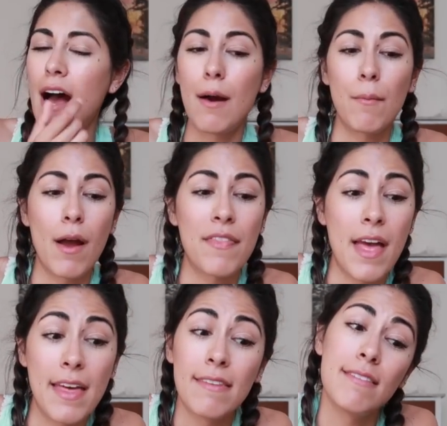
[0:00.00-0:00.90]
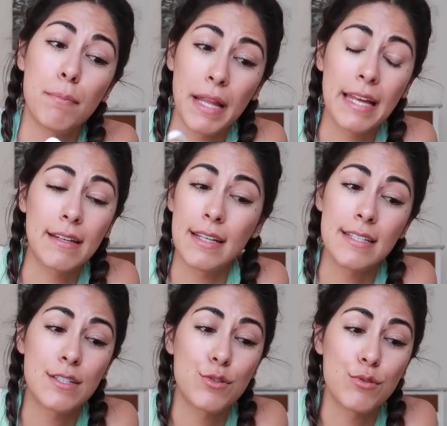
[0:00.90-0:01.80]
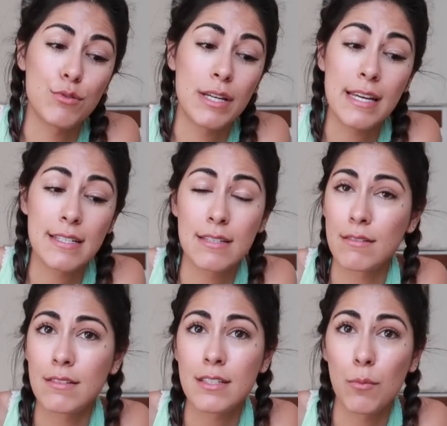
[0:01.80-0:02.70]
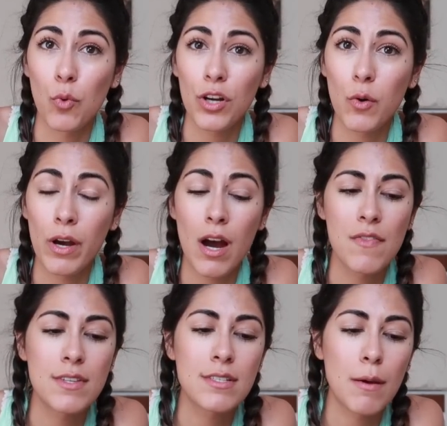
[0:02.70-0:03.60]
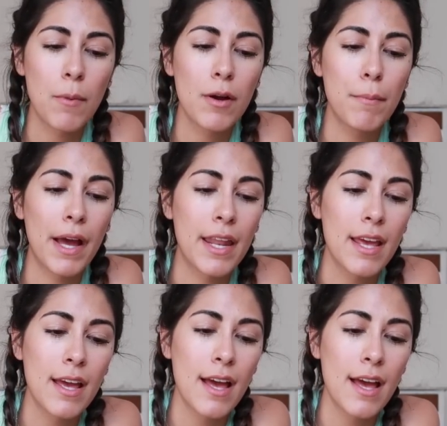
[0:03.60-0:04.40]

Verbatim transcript: Um, and then the plan is to, he has some work going on this summer, but